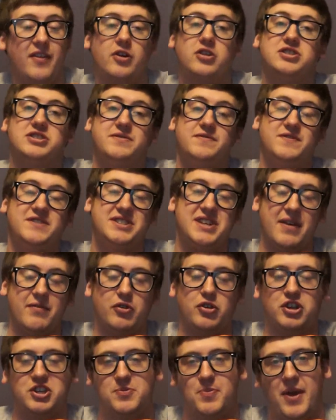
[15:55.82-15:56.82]
There's
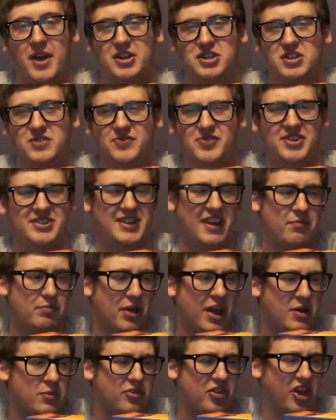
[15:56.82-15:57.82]
several expansions for this. I've
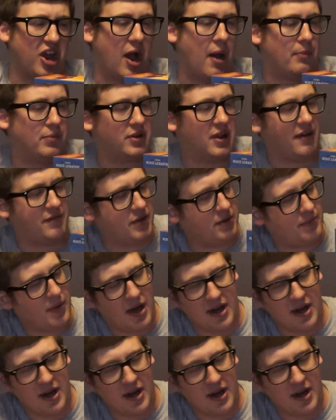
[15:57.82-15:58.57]
played with a couple of them,